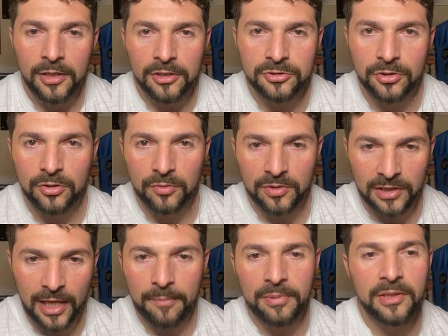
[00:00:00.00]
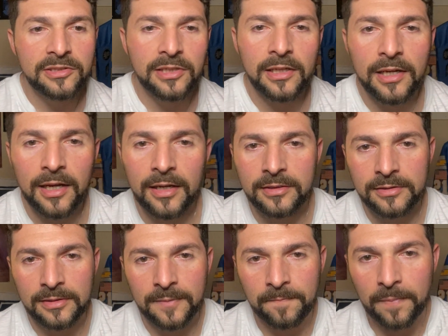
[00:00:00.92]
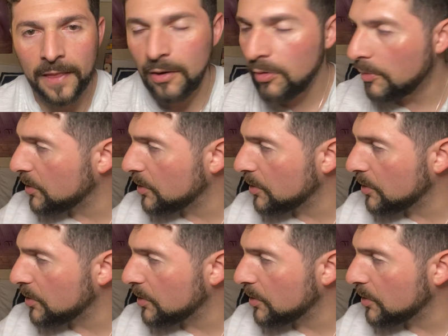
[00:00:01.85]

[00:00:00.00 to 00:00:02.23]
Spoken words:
So with that being said, guys, I will